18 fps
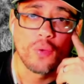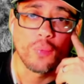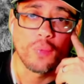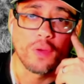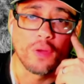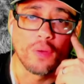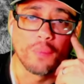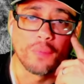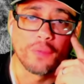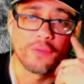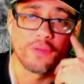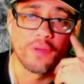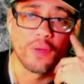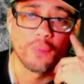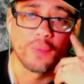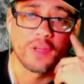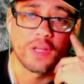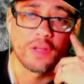We're almost
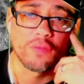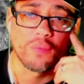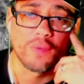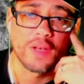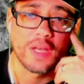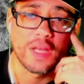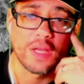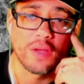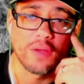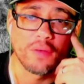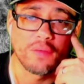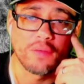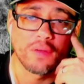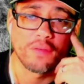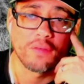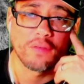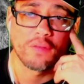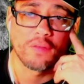done with this one here.
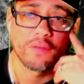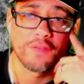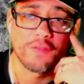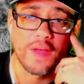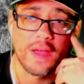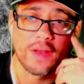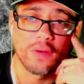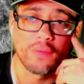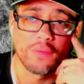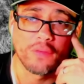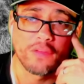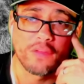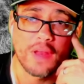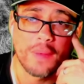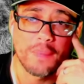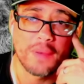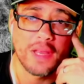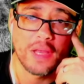This is the final
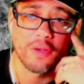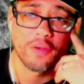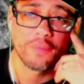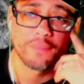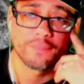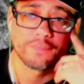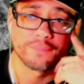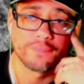step here.